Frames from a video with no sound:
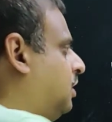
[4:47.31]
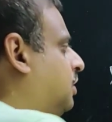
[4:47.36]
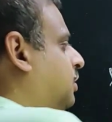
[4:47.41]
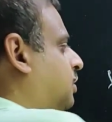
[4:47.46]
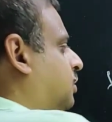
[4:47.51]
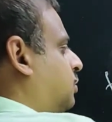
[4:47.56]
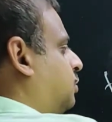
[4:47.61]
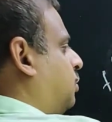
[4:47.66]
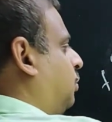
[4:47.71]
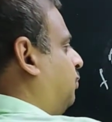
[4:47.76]

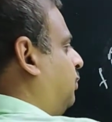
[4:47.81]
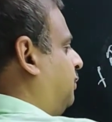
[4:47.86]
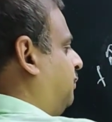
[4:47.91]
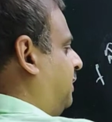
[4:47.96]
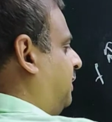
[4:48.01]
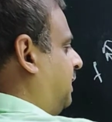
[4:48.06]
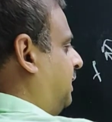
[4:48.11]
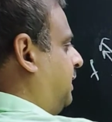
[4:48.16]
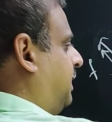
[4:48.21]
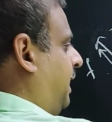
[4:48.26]
So we
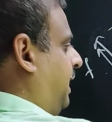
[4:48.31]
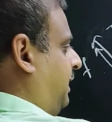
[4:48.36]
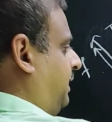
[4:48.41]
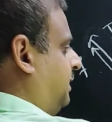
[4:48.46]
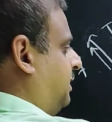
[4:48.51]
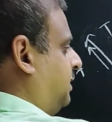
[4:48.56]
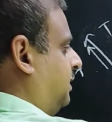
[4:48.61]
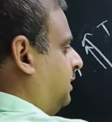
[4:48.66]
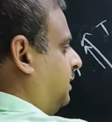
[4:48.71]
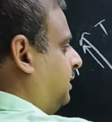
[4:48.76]
will get
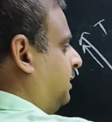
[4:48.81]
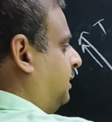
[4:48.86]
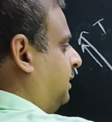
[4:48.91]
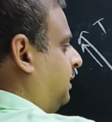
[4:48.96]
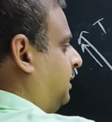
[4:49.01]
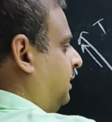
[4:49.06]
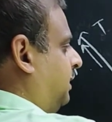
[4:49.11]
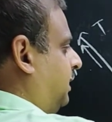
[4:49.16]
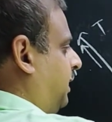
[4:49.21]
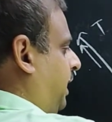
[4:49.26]

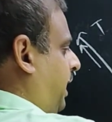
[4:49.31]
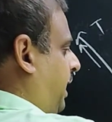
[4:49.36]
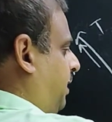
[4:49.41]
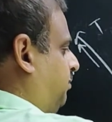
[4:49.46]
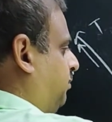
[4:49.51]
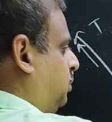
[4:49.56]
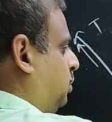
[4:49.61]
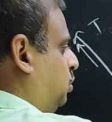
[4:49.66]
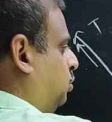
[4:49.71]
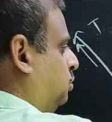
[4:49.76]

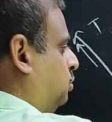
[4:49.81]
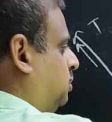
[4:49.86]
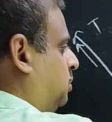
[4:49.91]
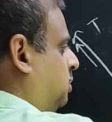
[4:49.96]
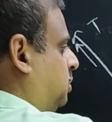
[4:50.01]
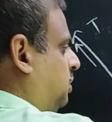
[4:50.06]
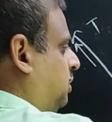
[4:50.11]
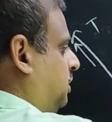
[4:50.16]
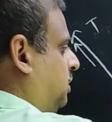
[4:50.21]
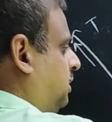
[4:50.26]

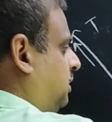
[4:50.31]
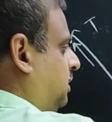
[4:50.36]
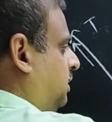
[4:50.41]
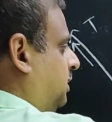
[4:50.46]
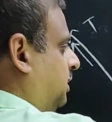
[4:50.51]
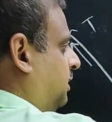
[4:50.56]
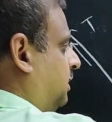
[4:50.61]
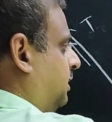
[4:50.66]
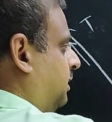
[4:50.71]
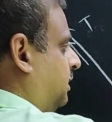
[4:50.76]
m2g
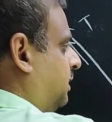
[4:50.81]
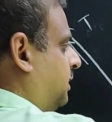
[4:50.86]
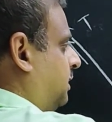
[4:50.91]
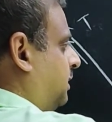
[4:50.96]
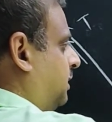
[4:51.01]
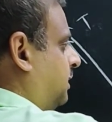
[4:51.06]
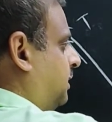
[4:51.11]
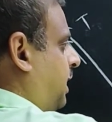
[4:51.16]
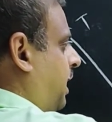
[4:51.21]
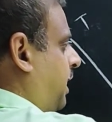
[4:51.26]

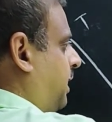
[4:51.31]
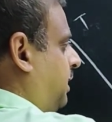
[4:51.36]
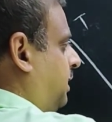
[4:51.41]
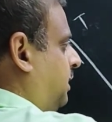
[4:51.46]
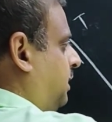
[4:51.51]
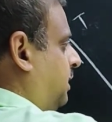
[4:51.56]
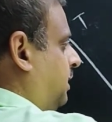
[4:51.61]
sin